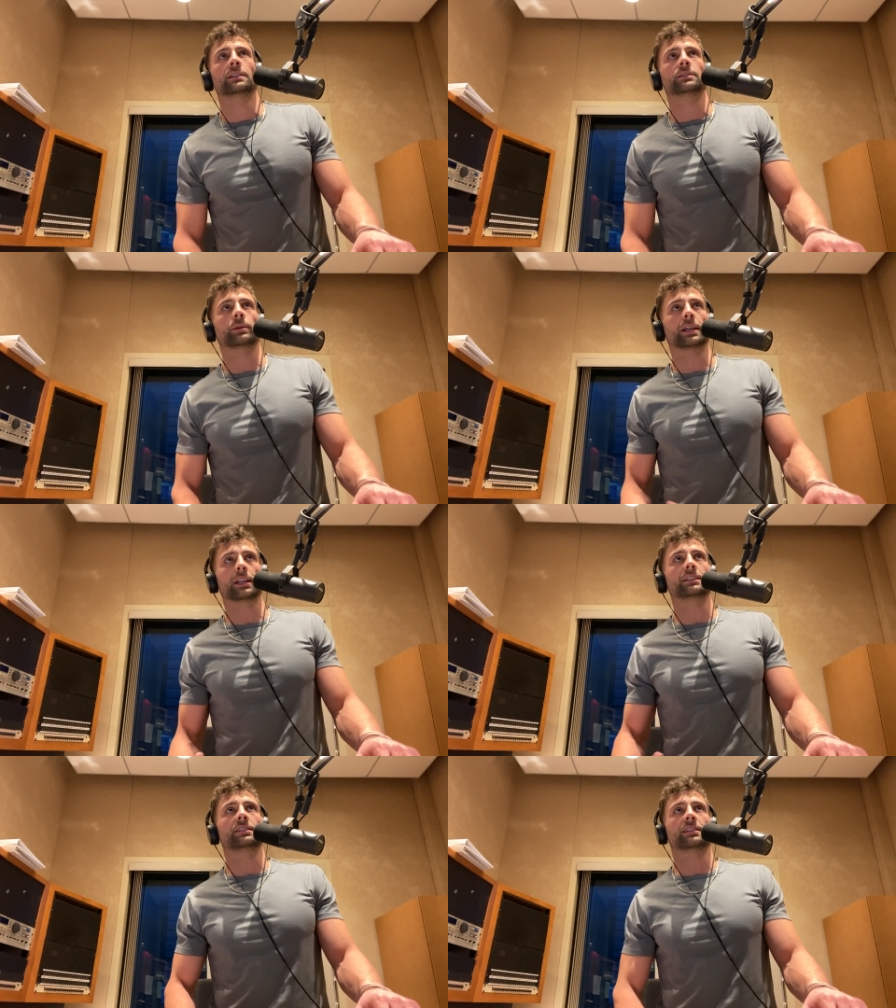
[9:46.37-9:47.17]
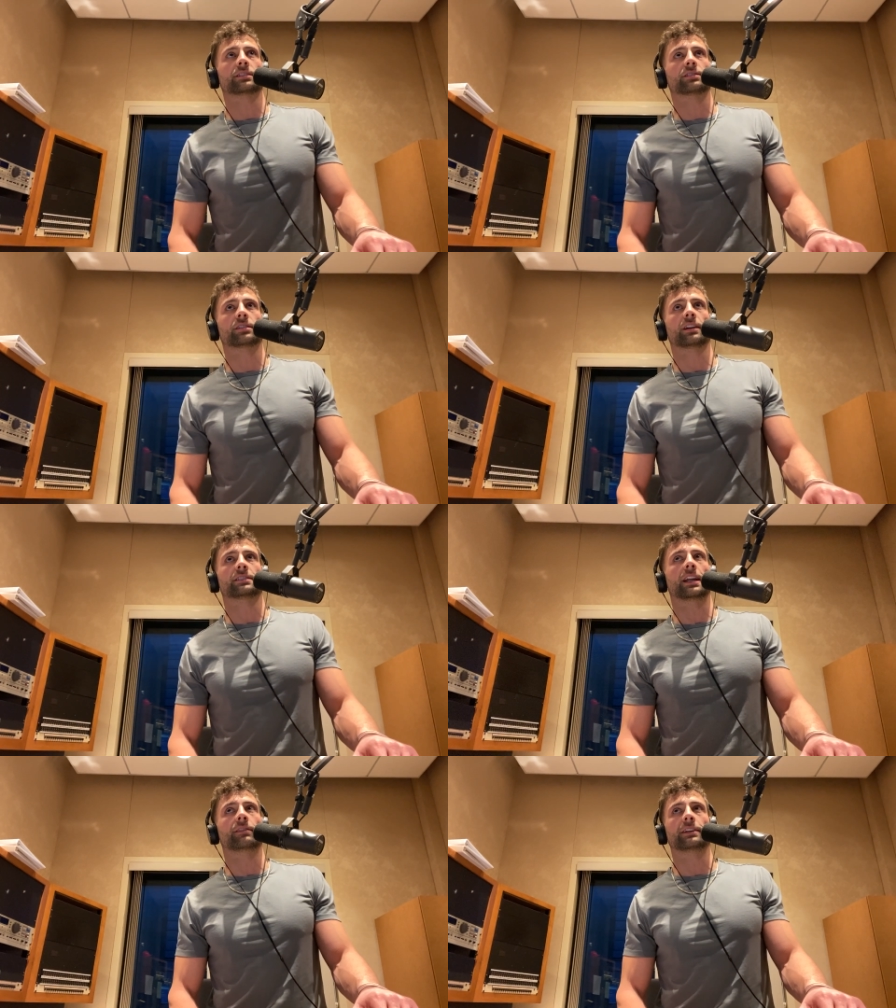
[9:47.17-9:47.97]
So we get light cheese, extra
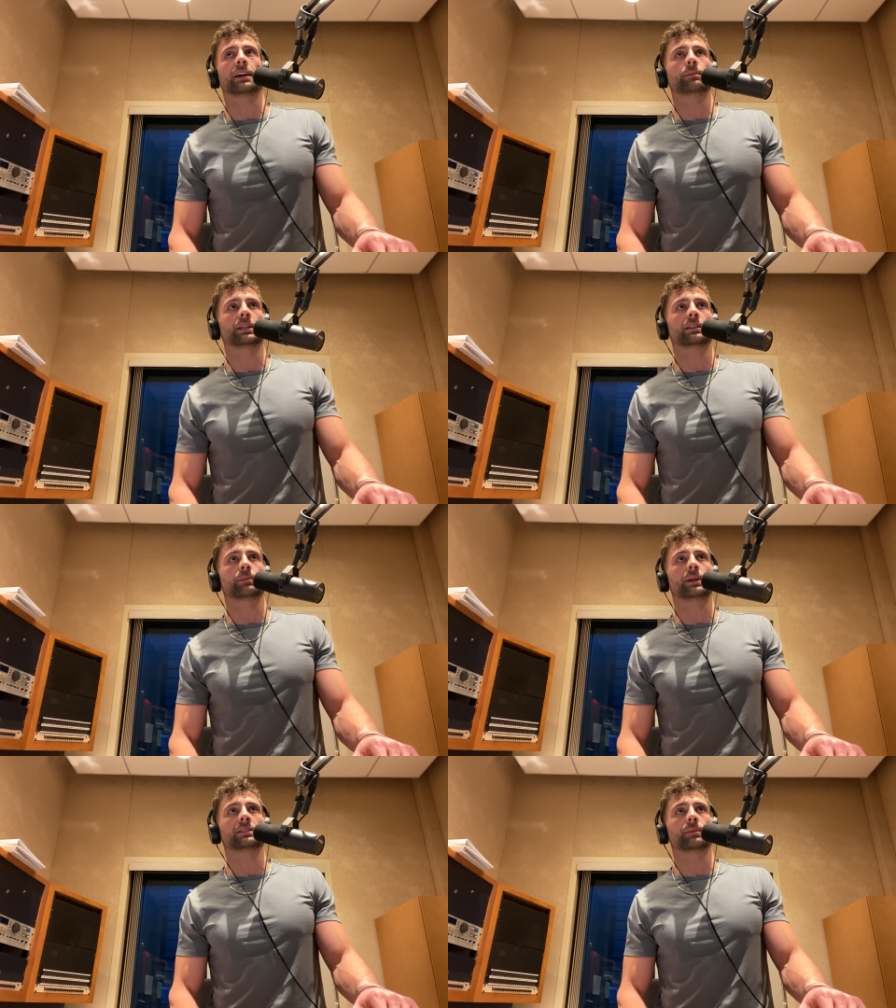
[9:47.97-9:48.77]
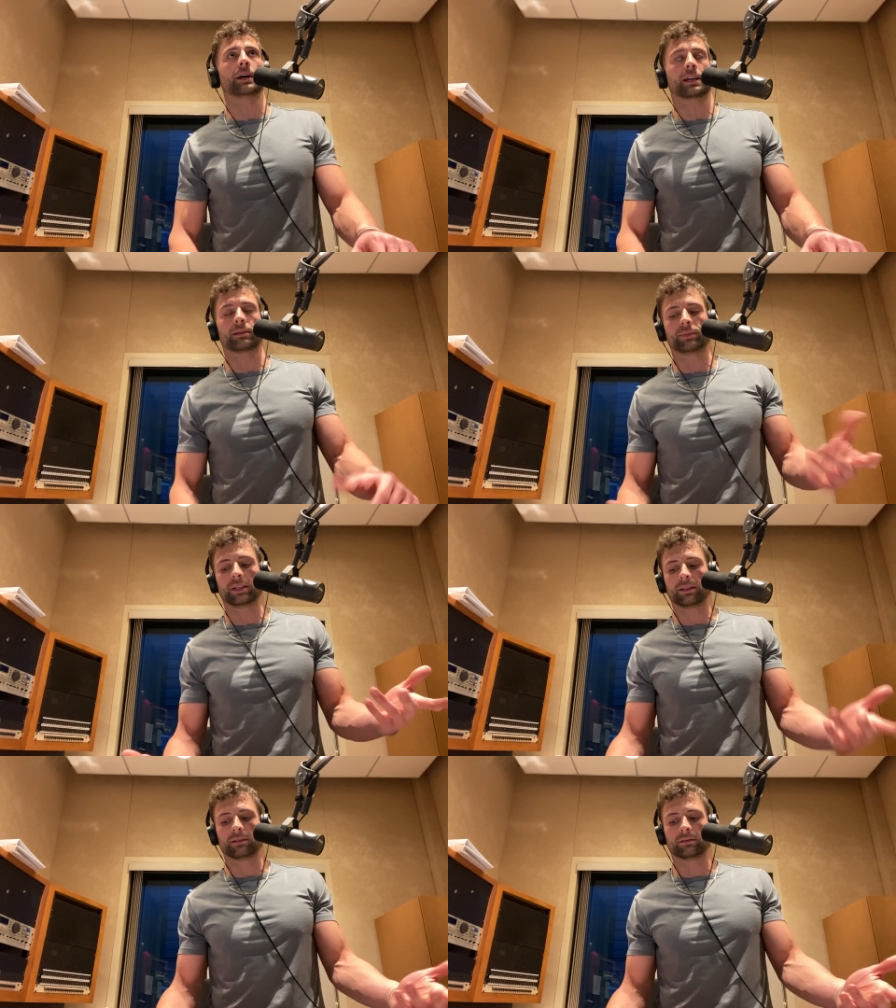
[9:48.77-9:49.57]
sauce, and every time we'd get the pizza back, it'd
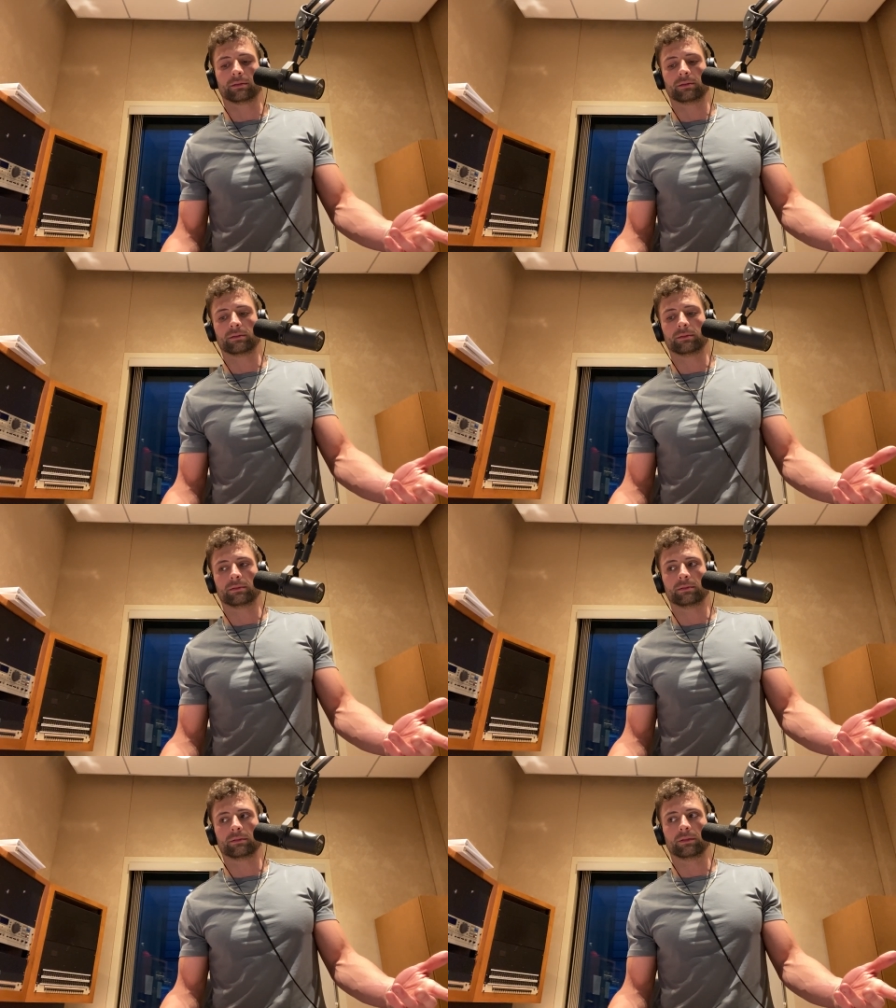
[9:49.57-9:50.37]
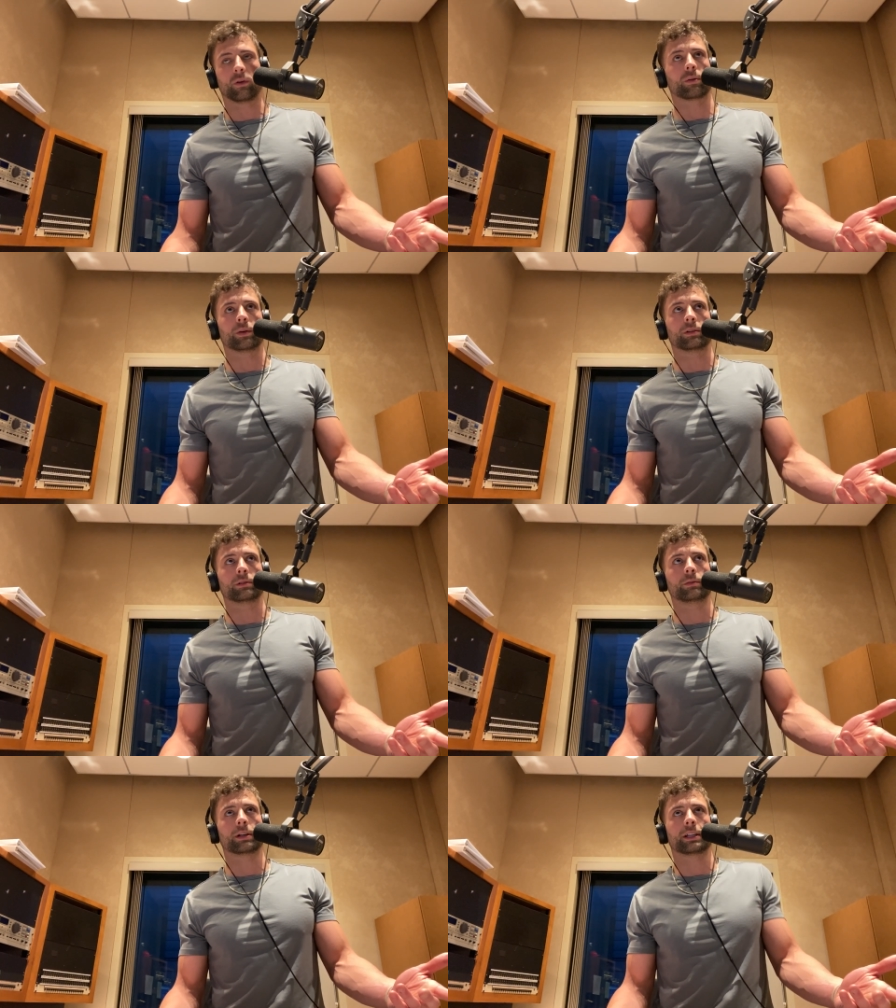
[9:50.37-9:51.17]
be normal.
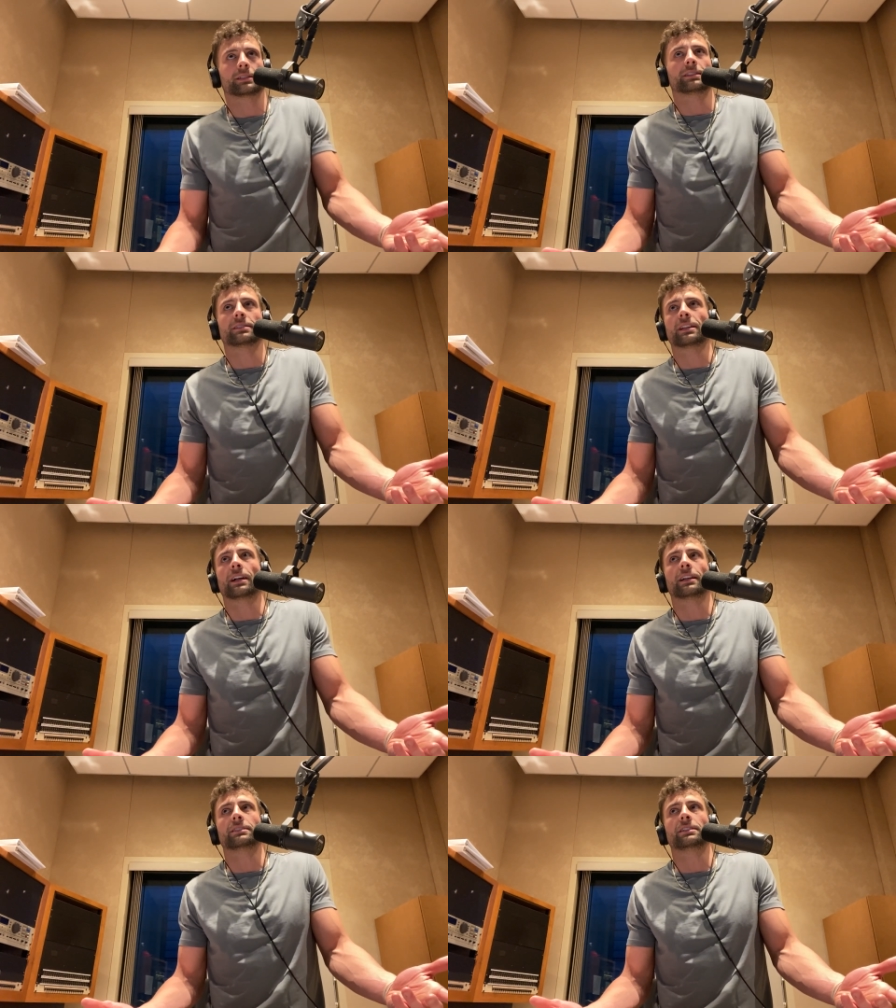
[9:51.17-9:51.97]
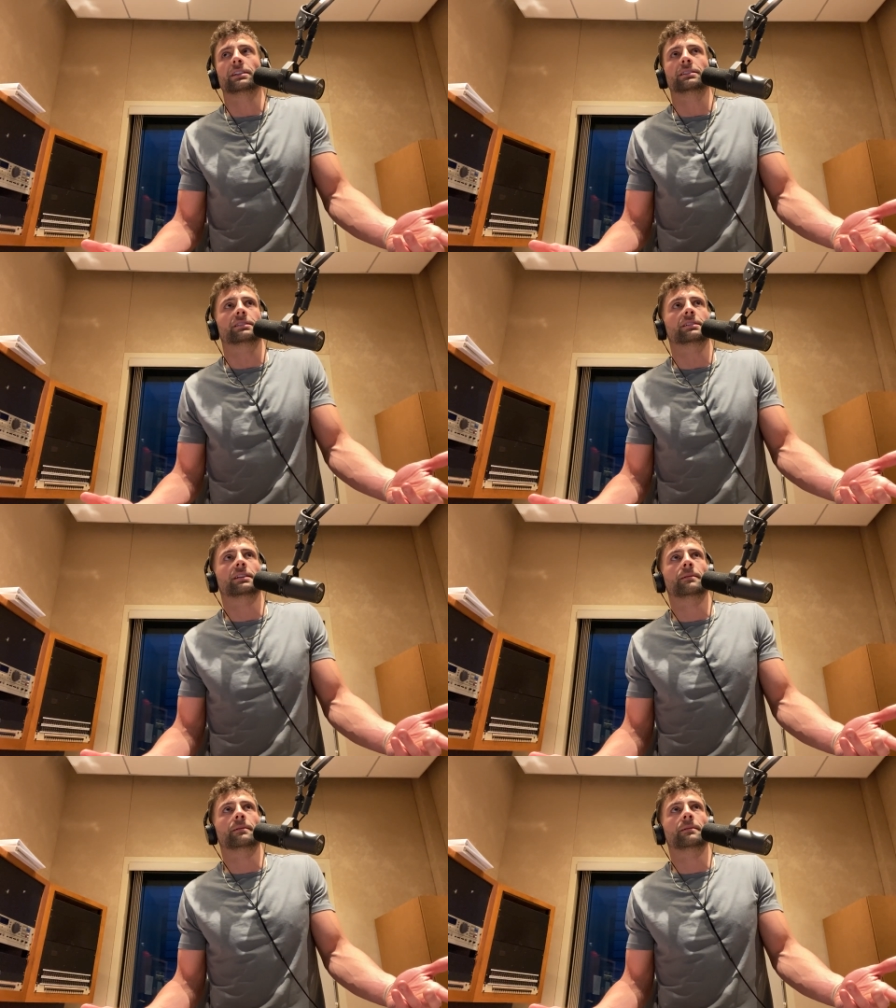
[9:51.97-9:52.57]
And we were like, this is not light cheese.